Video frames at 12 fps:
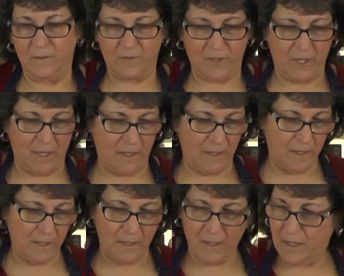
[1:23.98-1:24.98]
Okay.
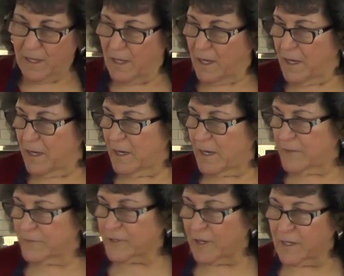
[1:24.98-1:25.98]

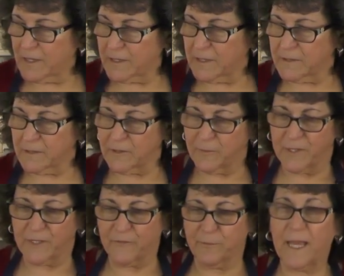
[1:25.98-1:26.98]
I've got a little
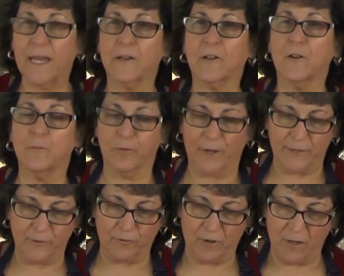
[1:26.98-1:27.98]
bit of panko
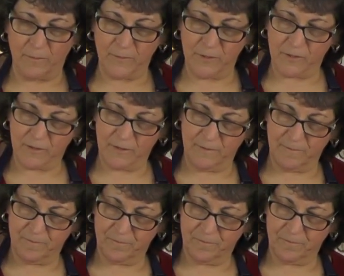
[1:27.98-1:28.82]
breadcrumbs.